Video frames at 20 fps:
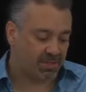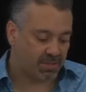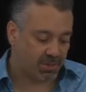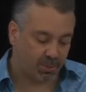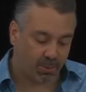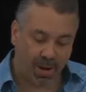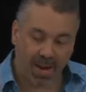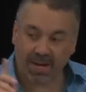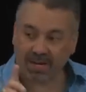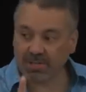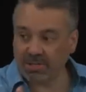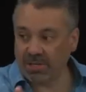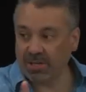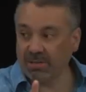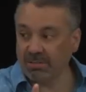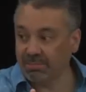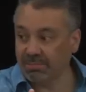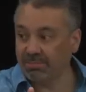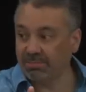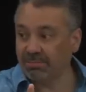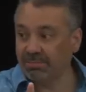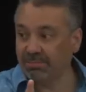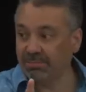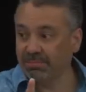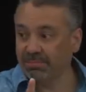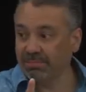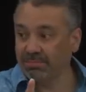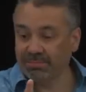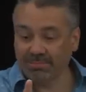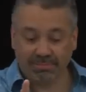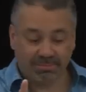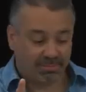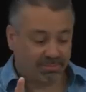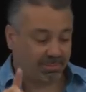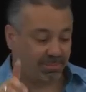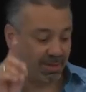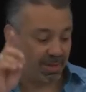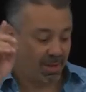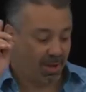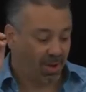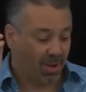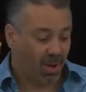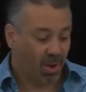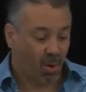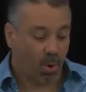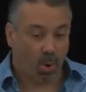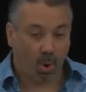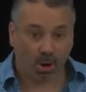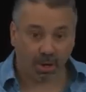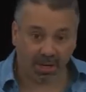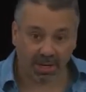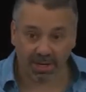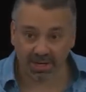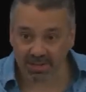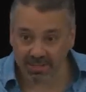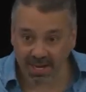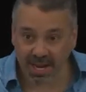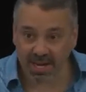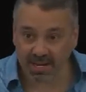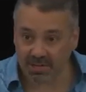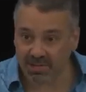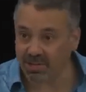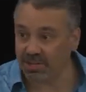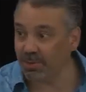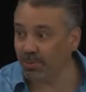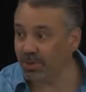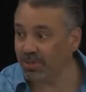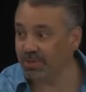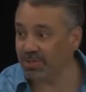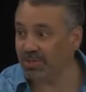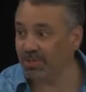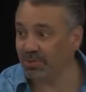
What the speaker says: direction, organization, which is